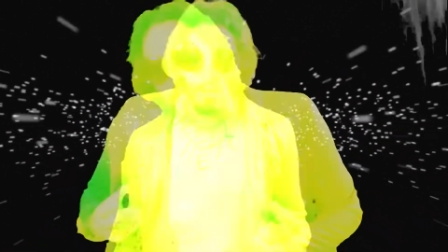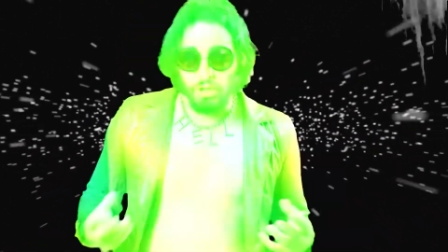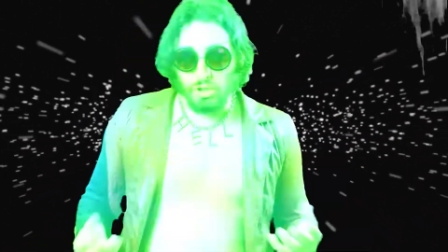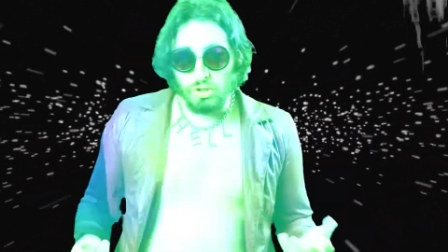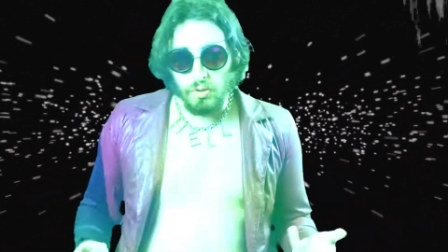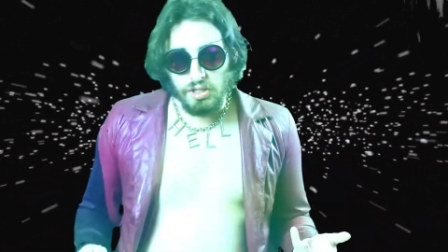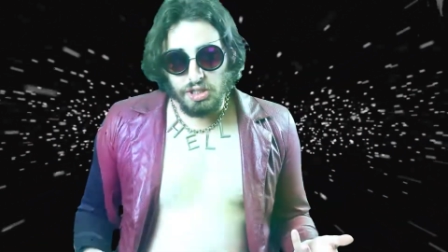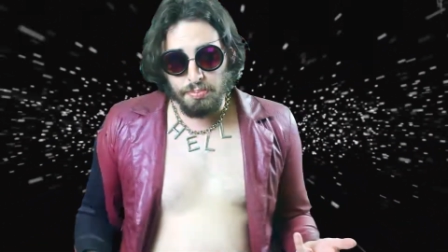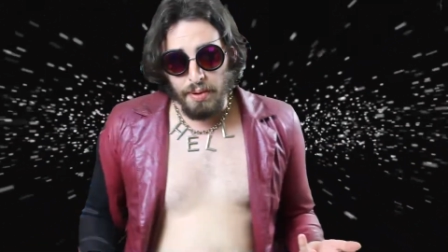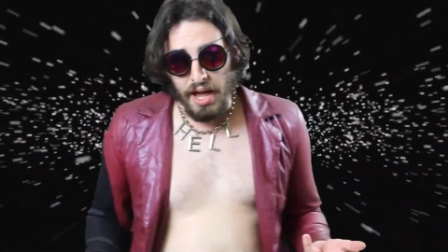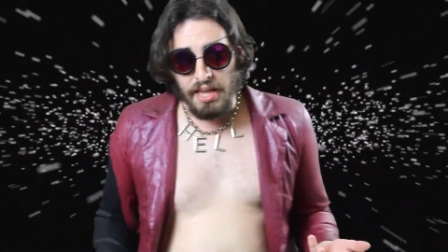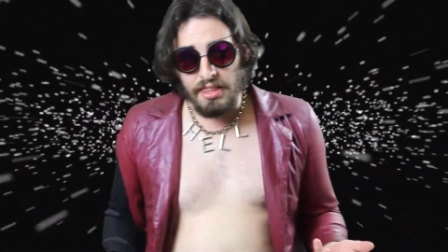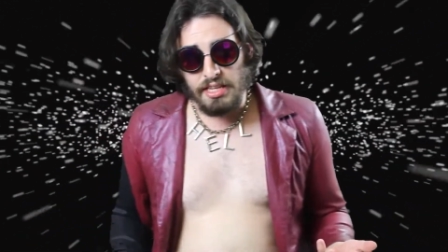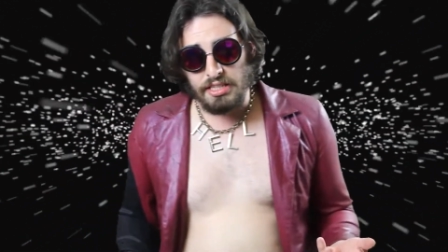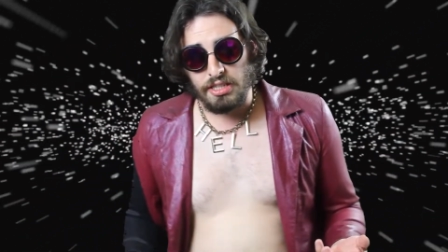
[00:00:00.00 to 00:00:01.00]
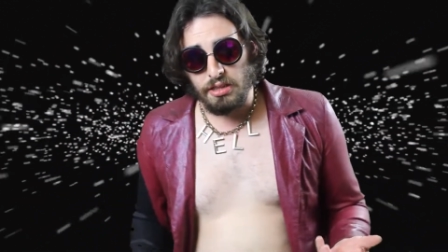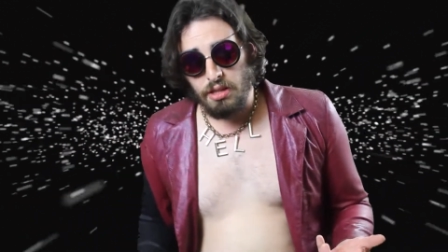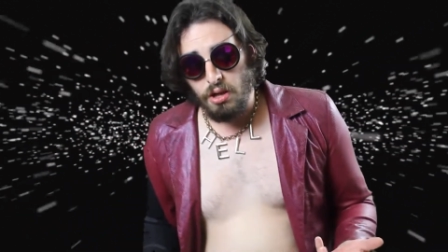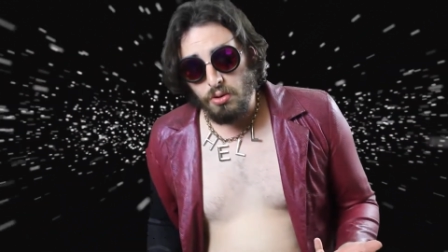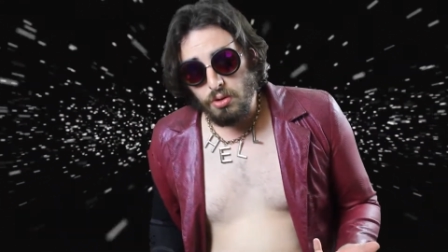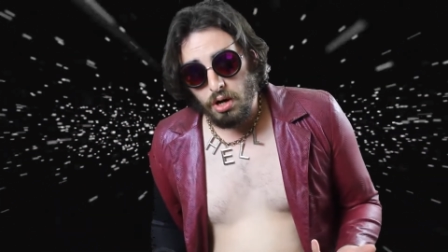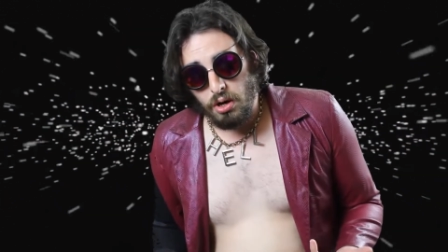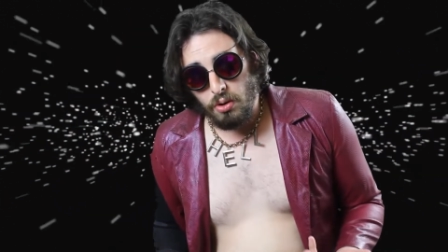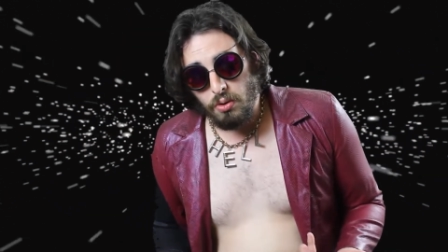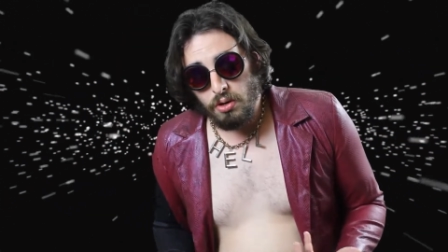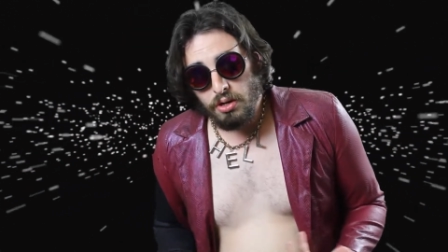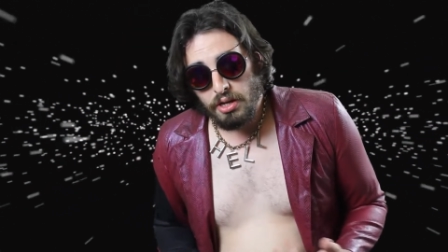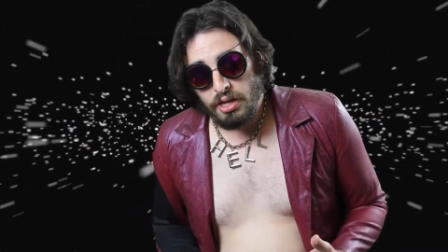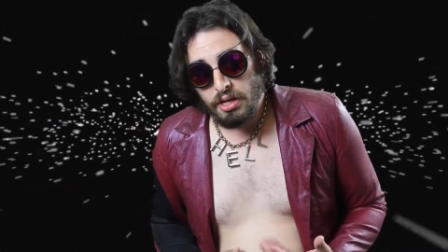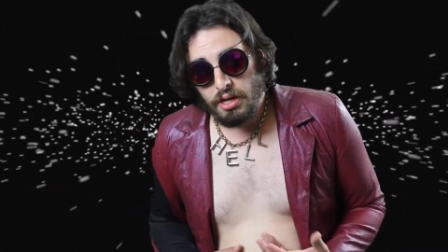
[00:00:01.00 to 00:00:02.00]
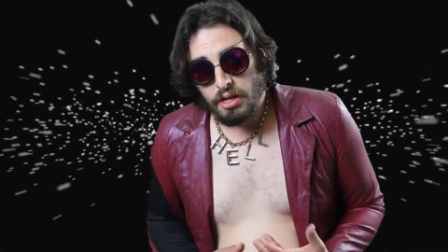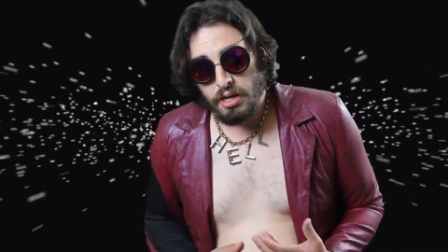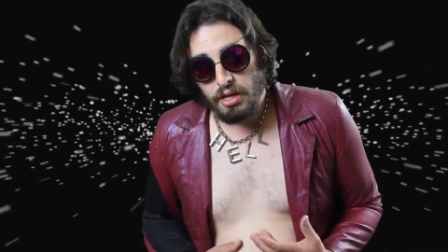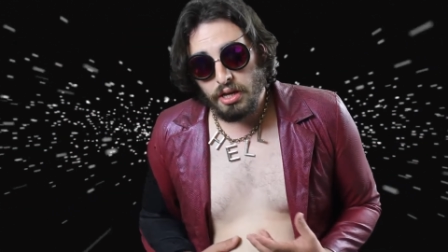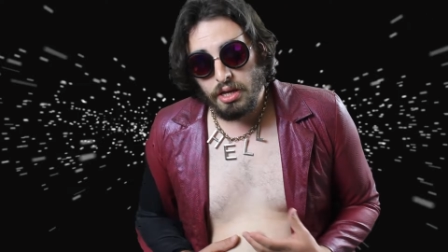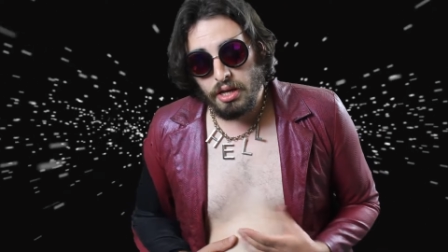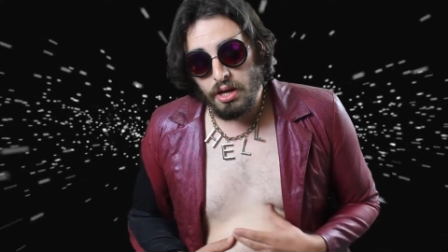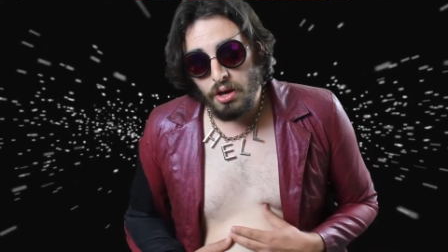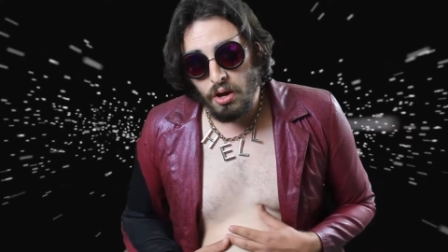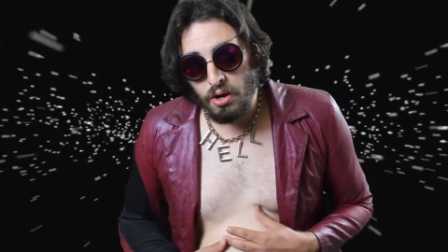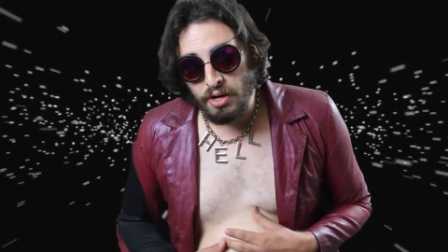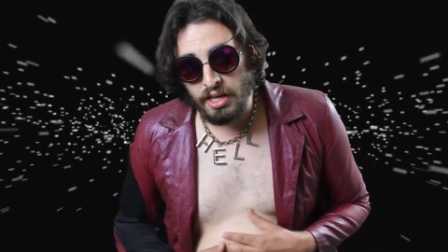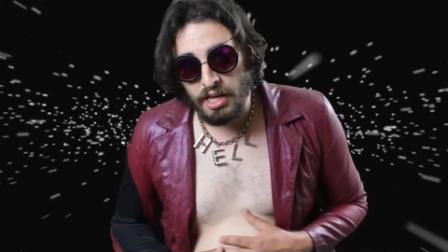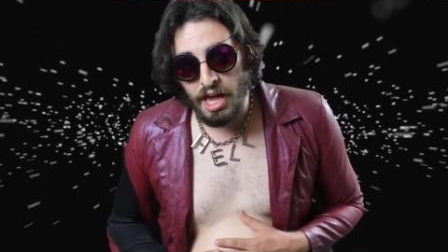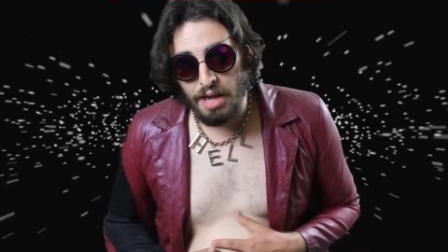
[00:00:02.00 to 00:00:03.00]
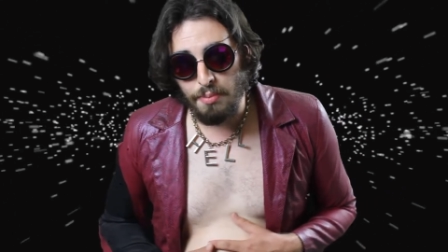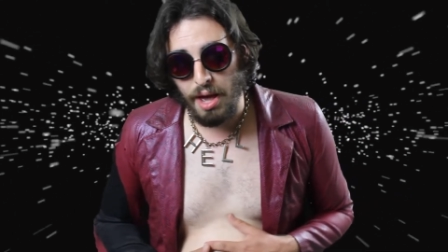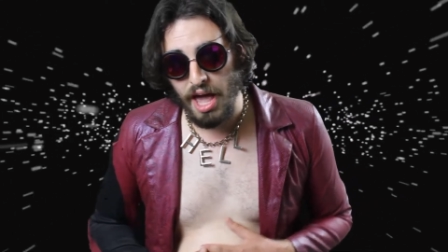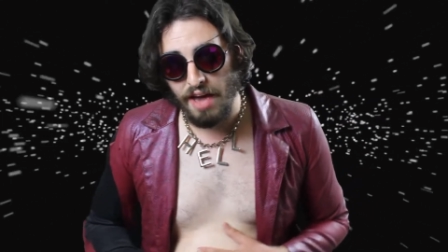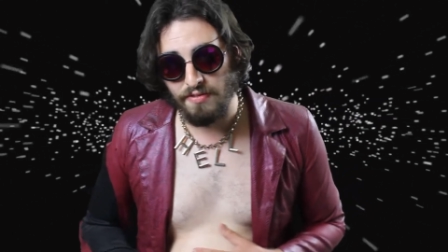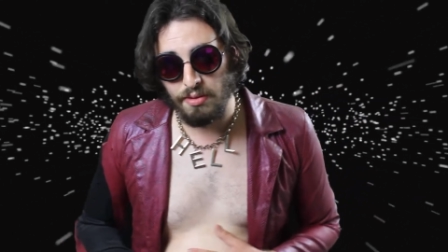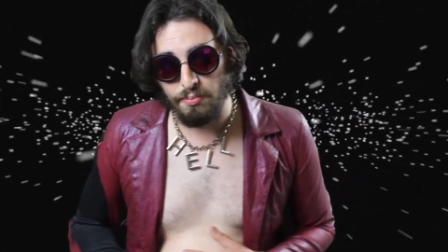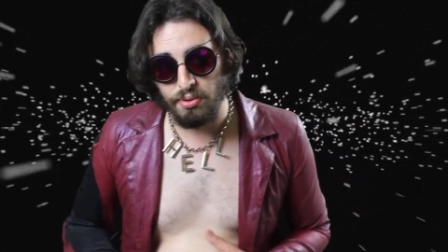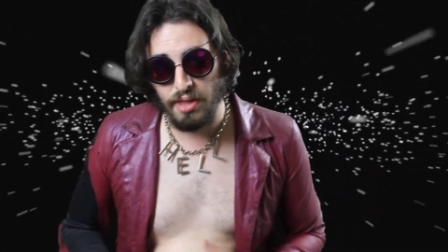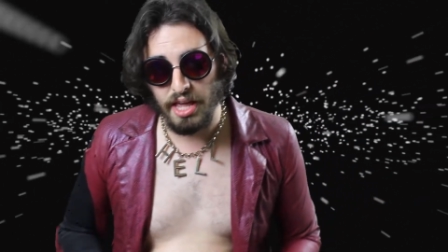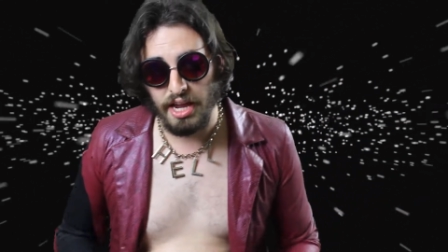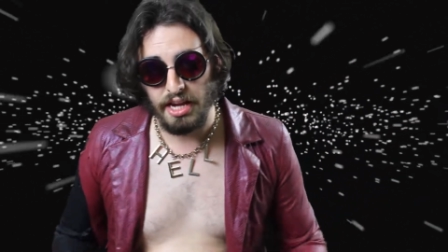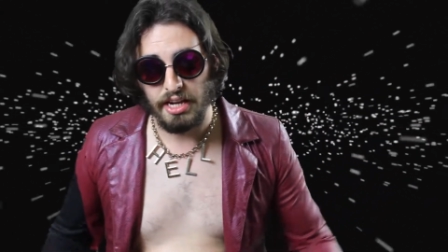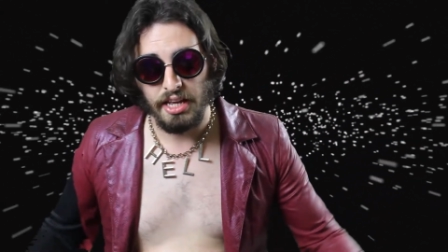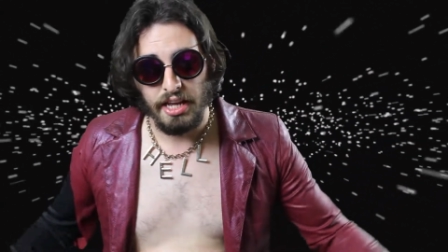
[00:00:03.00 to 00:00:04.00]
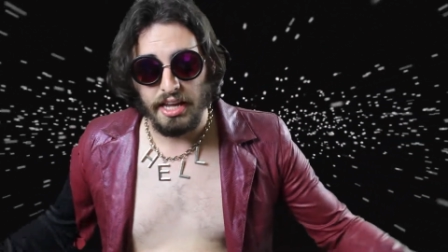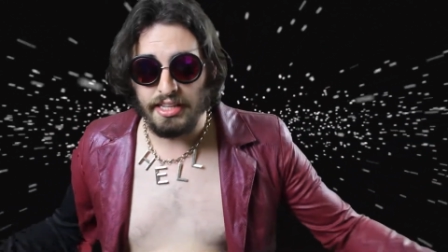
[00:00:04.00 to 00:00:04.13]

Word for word: So I spy this logo on a game I haven't played.